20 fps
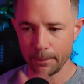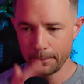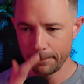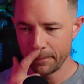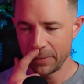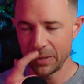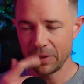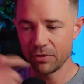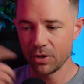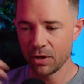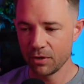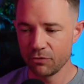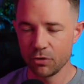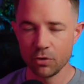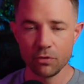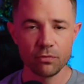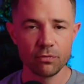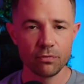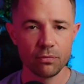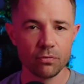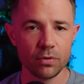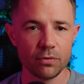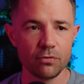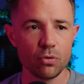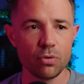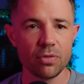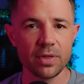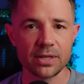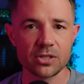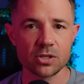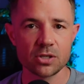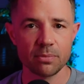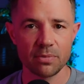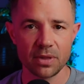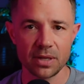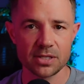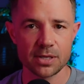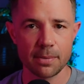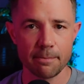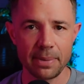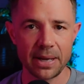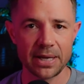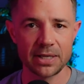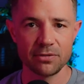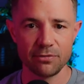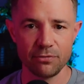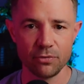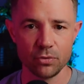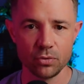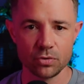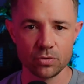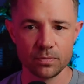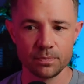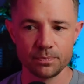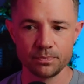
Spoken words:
if you think something's a bad food,